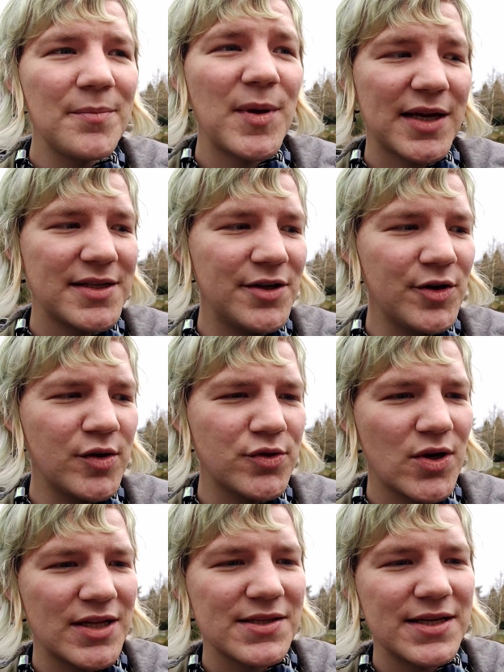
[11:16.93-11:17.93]
bacterial
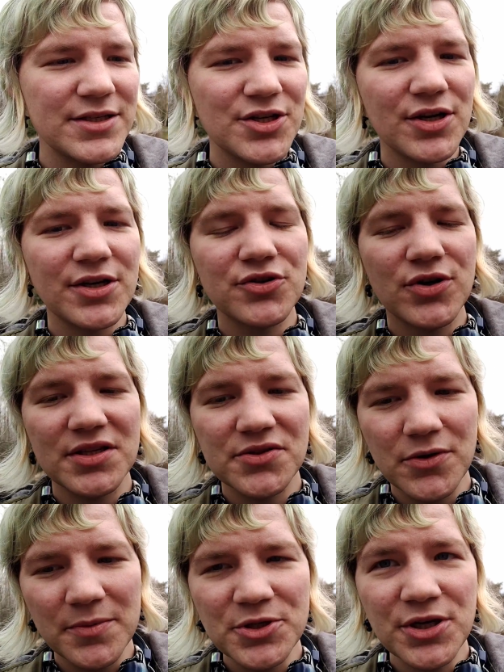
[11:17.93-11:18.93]
translation and
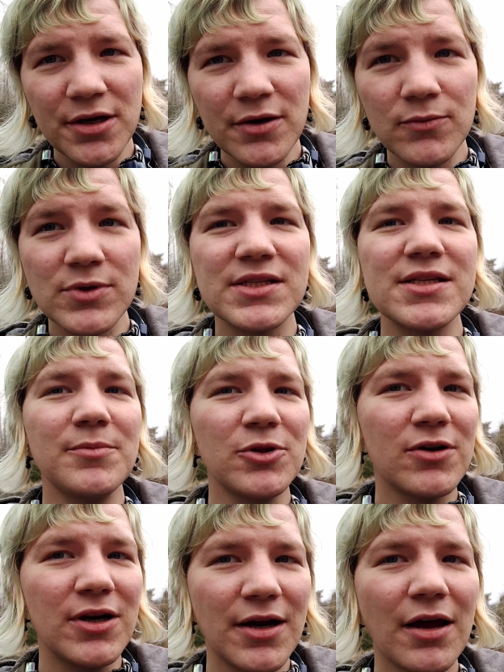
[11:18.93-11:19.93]
transcription was
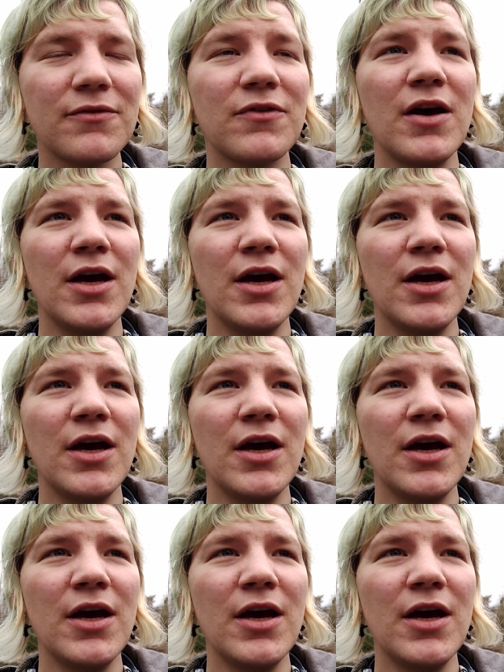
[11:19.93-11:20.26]
similar enough